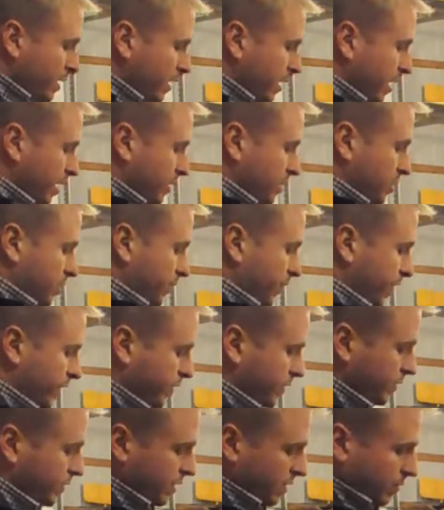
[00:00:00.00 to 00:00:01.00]
It just
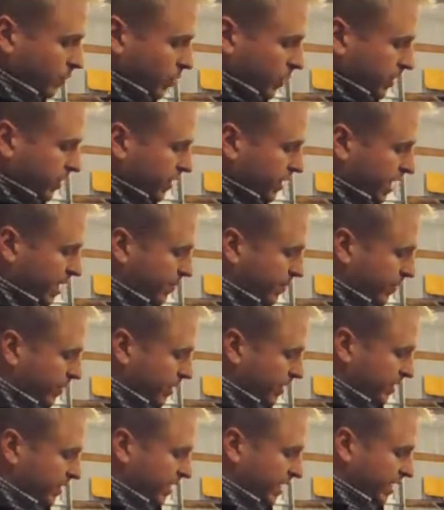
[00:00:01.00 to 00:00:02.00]
fits using a Morse taper
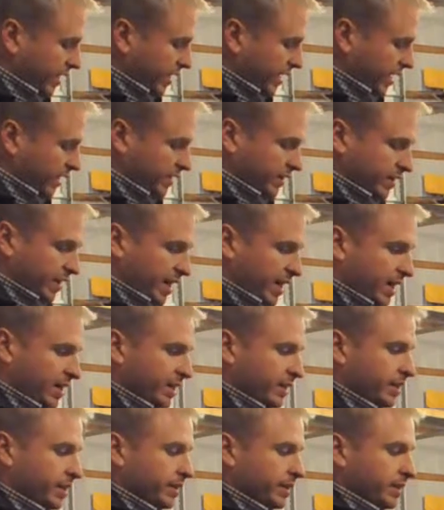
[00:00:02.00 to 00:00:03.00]
inside of the headstock.
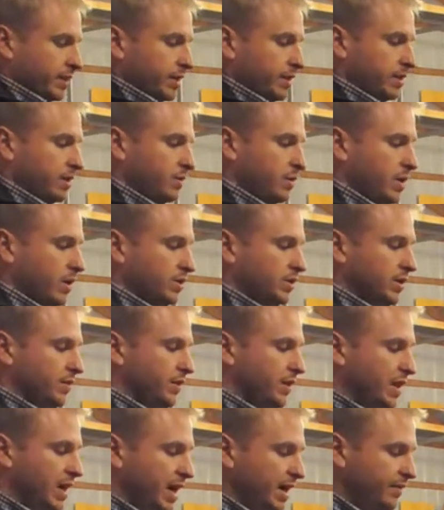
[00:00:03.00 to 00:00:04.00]
We also
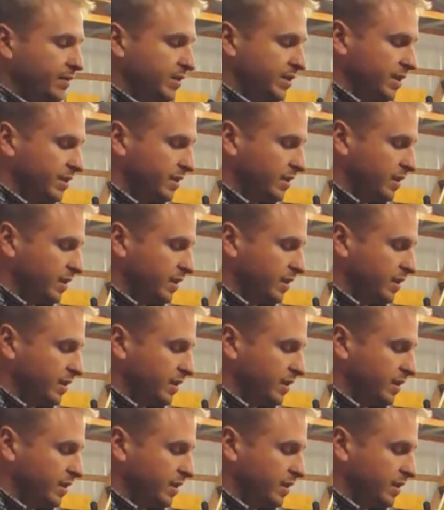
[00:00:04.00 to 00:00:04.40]
have a live center.